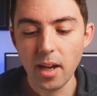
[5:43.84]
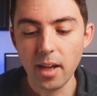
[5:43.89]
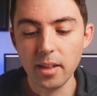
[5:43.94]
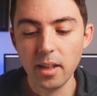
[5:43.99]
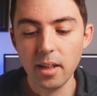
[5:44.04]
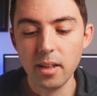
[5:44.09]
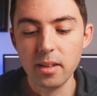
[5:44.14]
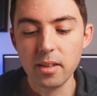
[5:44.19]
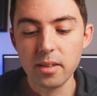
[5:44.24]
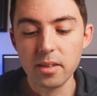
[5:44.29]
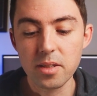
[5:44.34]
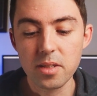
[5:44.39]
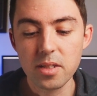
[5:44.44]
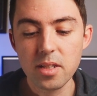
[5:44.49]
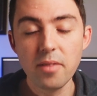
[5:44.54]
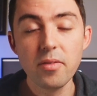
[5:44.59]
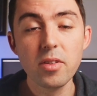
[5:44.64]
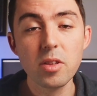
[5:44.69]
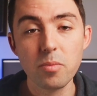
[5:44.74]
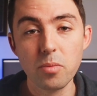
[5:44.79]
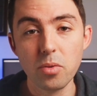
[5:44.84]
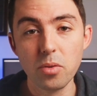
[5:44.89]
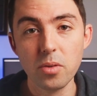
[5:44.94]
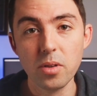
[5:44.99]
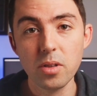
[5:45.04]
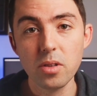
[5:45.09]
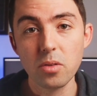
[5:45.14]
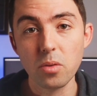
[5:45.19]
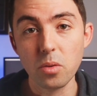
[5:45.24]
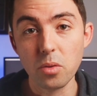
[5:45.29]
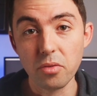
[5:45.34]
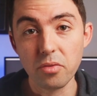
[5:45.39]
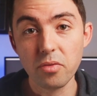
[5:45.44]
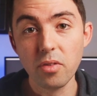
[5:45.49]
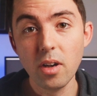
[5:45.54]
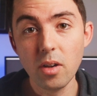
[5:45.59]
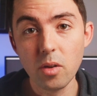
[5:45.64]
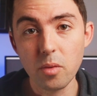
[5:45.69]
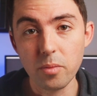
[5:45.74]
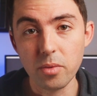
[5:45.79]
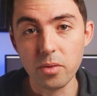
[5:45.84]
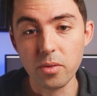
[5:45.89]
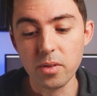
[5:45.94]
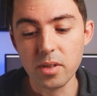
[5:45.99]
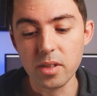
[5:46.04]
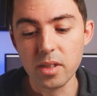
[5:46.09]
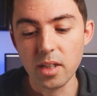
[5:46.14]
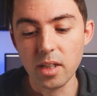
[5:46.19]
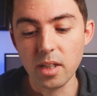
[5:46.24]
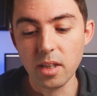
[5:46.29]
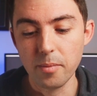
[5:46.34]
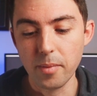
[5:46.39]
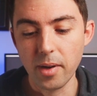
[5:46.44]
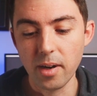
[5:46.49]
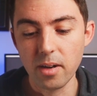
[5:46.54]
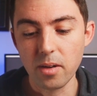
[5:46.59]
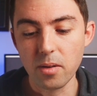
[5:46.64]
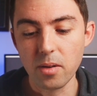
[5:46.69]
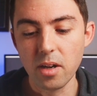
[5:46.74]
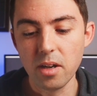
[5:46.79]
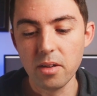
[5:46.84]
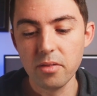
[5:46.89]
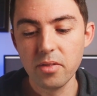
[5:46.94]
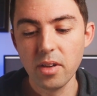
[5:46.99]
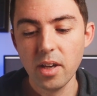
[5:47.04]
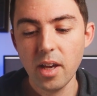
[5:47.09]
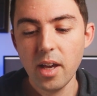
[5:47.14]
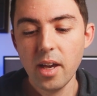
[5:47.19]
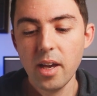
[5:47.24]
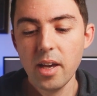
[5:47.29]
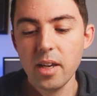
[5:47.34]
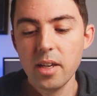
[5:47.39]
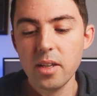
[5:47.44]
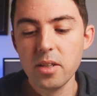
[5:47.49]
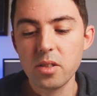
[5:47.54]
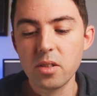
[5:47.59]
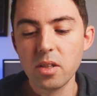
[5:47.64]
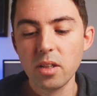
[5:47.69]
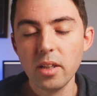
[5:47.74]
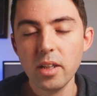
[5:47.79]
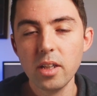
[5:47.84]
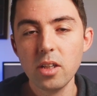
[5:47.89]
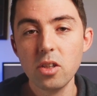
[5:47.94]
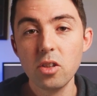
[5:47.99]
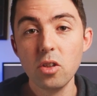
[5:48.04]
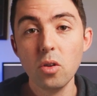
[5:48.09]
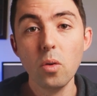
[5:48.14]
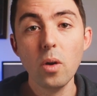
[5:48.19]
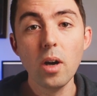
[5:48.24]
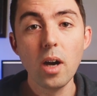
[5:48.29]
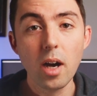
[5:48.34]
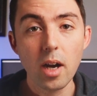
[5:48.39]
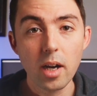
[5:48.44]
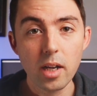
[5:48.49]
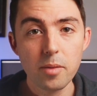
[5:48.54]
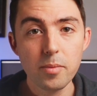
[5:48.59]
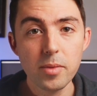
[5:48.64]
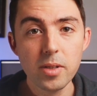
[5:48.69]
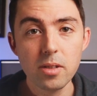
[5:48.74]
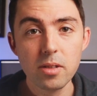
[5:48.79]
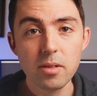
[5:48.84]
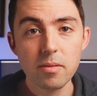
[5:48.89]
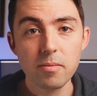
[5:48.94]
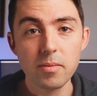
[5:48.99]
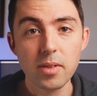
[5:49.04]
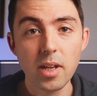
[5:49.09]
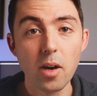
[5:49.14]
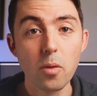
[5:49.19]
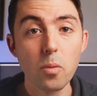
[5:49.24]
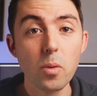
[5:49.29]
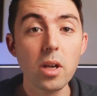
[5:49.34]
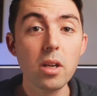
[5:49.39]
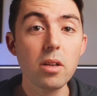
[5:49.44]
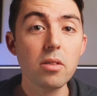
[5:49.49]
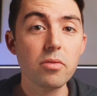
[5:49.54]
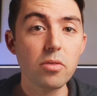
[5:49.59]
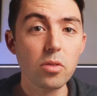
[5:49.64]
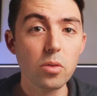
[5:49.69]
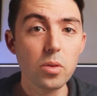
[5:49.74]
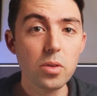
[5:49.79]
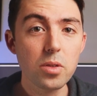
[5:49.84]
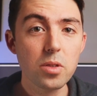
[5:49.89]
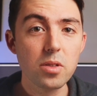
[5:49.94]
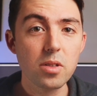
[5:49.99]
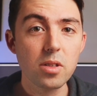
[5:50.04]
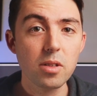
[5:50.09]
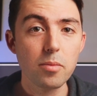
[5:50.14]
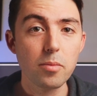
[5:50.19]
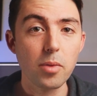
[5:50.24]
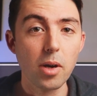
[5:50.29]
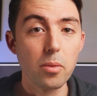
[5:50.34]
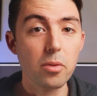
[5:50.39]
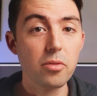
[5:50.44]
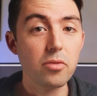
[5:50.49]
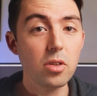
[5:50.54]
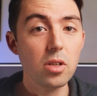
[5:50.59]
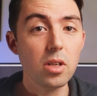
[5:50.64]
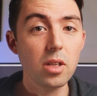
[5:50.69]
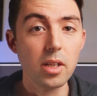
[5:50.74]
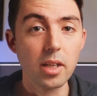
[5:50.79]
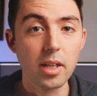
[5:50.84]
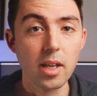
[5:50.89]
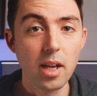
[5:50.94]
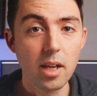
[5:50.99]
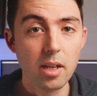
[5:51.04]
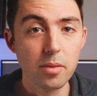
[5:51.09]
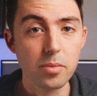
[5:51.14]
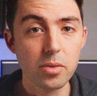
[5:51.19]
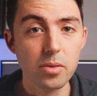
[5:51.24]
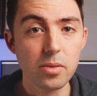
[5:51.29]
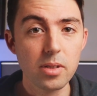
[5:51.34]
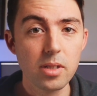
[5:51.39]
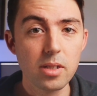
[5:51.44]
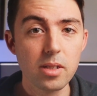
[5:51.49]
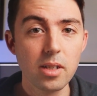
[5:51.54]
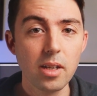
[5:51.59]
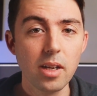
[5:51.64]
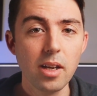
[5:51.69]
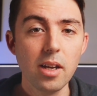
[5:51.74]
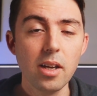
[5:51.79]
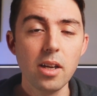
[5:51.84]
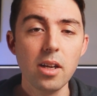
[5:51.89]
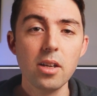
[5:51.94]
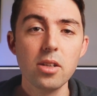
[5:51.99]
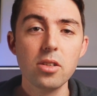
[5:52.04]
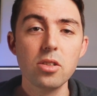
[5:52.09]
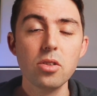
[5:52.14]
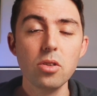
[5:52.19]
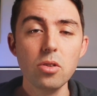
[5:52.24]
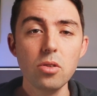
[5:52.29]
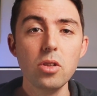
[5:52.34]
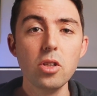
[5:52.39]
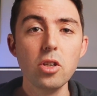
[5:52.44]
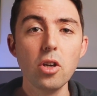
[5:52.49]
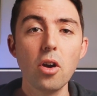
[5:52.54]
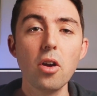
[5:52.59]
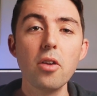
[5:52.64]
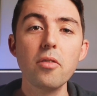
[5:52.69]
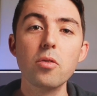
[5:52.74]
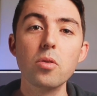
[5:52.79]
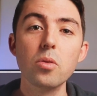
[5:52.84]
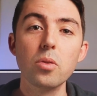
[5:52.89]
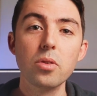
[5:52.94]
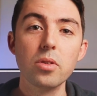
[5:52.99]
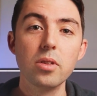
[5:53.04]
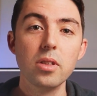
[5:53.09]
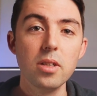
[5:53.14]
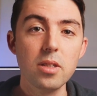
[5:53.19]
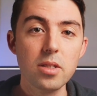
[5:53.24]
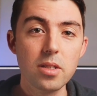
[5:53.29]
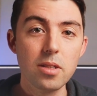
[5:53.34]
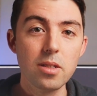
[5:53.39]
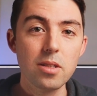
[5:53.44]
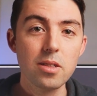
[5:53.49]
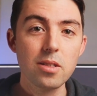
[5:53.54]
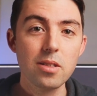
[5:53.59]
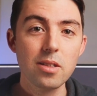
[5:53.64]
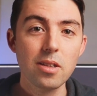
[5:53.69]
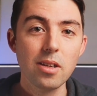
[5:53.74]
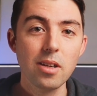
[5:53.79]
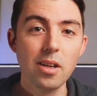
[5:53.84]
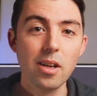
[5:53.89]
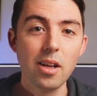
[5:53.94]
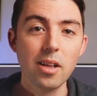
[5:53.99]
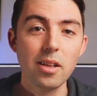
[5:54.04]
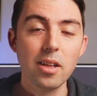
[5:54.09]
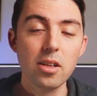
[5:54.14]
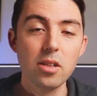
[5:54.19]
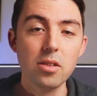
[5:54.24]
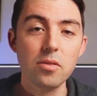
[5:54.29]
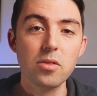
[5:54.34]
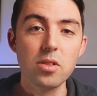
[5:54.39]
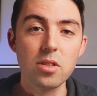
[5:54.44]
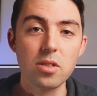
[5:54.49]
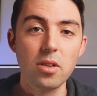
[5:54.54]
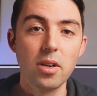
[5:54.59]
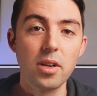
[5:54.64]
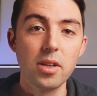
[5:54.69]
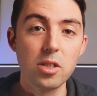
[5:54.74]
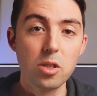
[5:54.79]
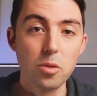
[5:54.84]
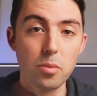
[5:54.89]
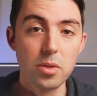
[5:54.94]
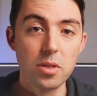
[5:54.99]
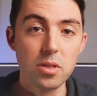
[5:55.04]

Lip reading: And then the seventh point, or the final point in the paragraph, is to link your argument, now reinforced by refuting the counterpoint, to the overall thesis that you've decided to